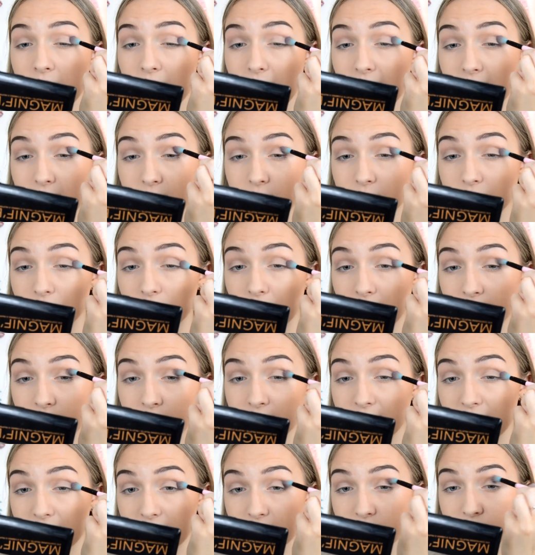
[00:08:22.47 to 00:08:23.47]
and run
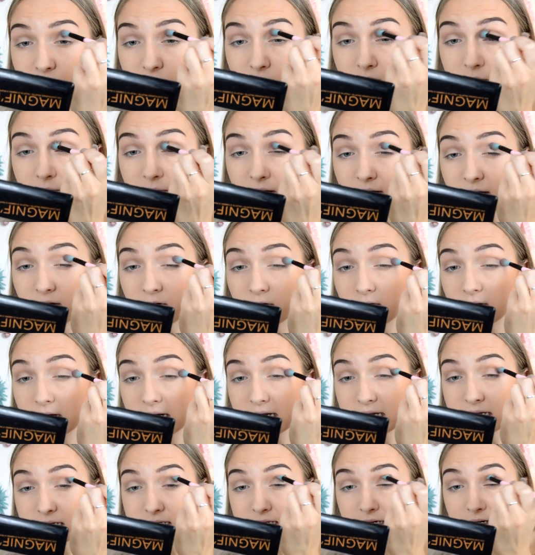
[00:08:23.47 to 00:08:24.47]
that through my
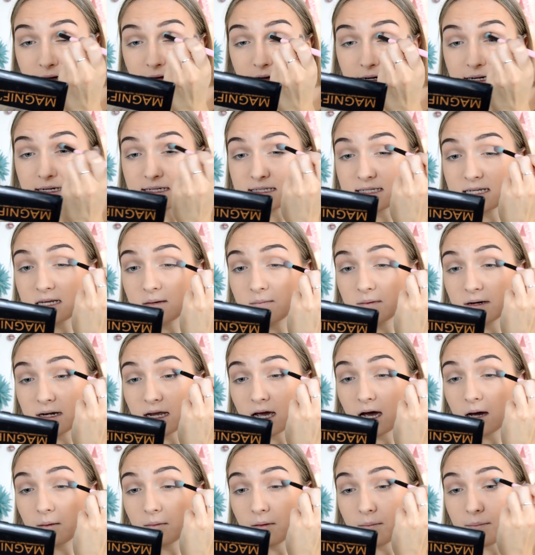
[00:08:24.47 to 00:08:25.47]
crease and kind of deepen it
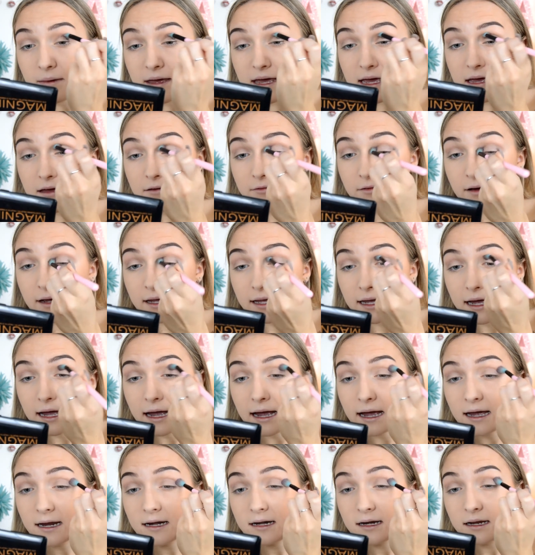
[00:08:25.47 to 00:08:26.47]
up a bit if I
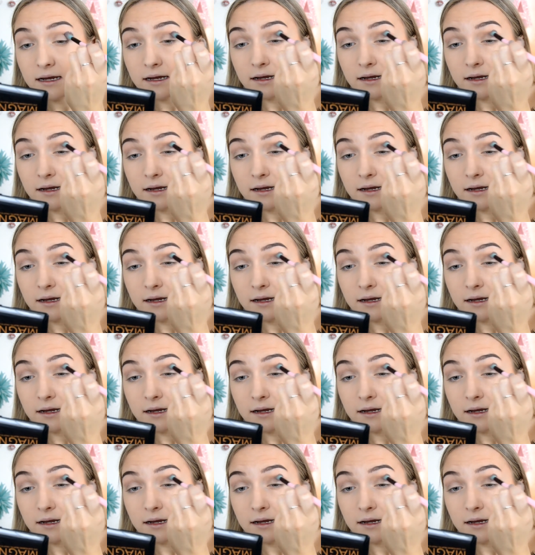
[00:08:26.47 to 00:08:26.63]
can.